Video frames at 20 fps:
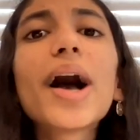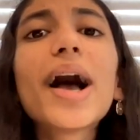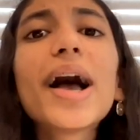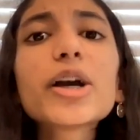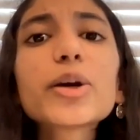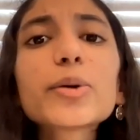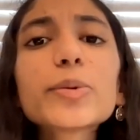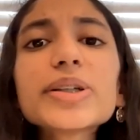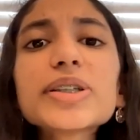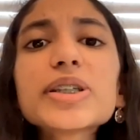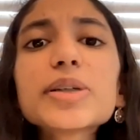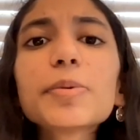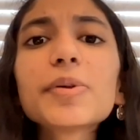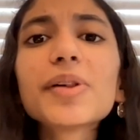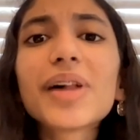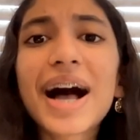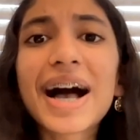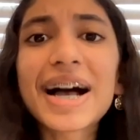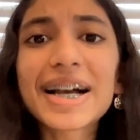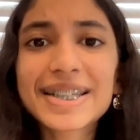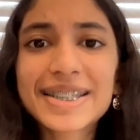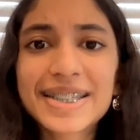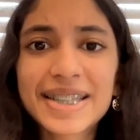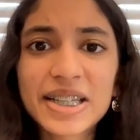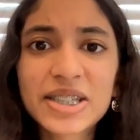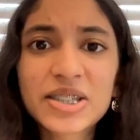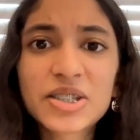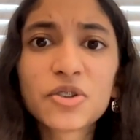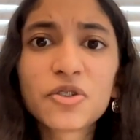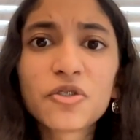equitable
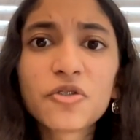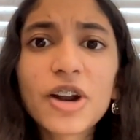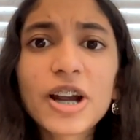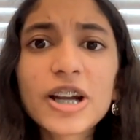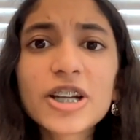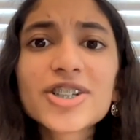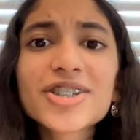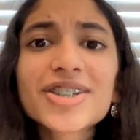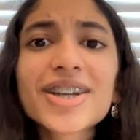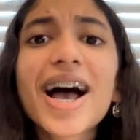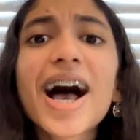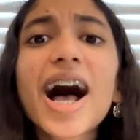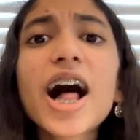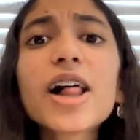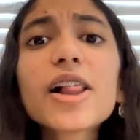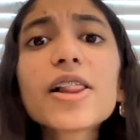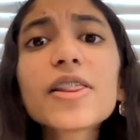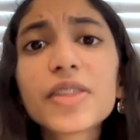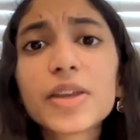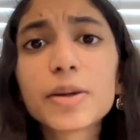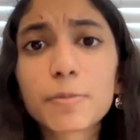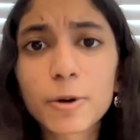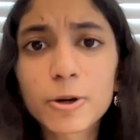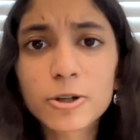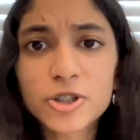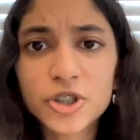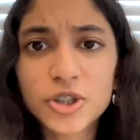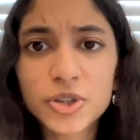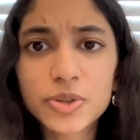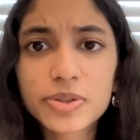access to fresh, healthy
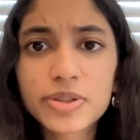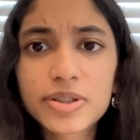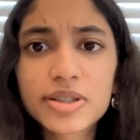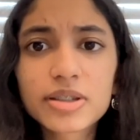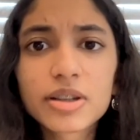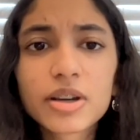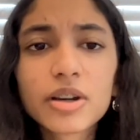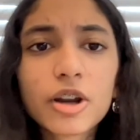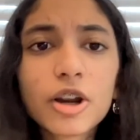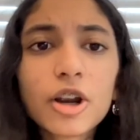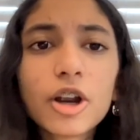produce,